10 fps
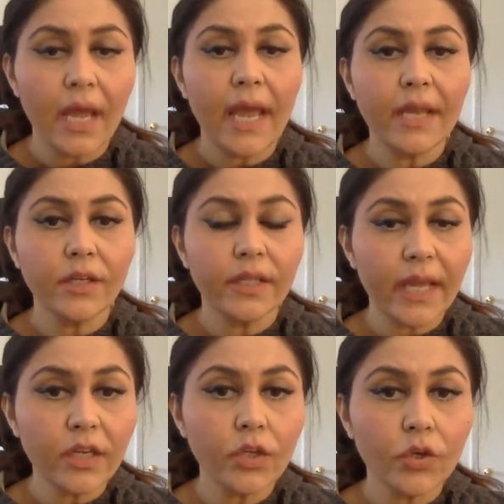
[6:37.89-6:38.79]
and
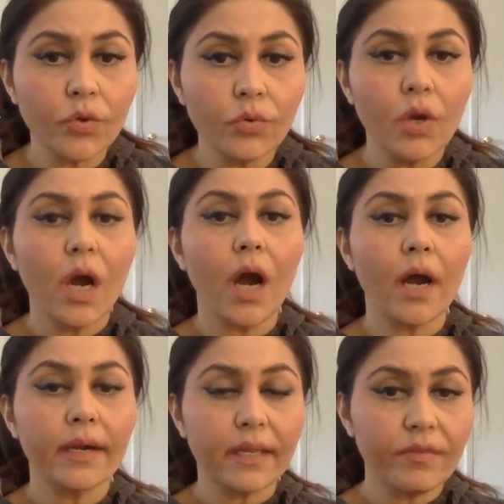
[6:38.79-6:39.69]
then you
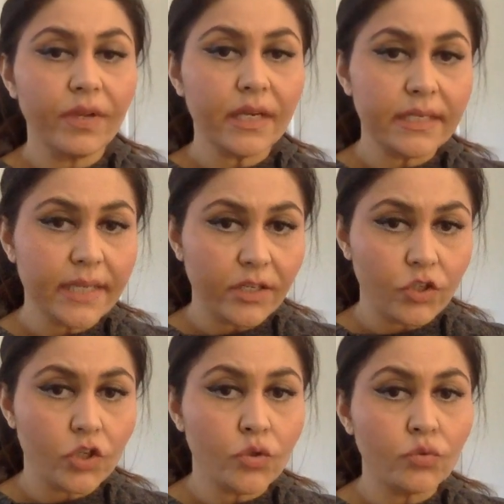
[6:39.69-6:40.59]
are giving
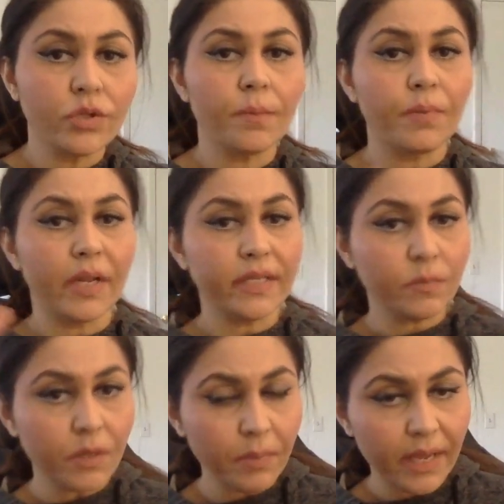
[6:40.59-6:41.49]
attention to the
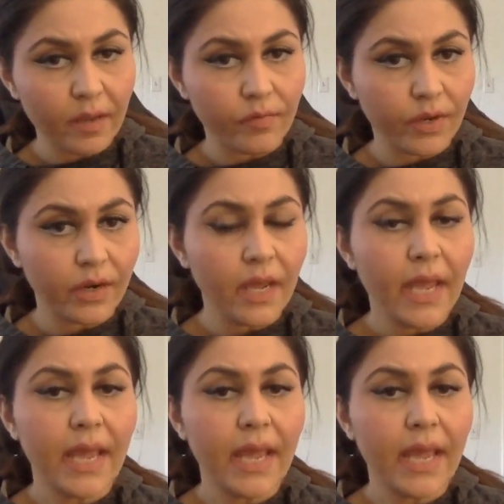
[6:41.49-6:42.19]
replacement behavior,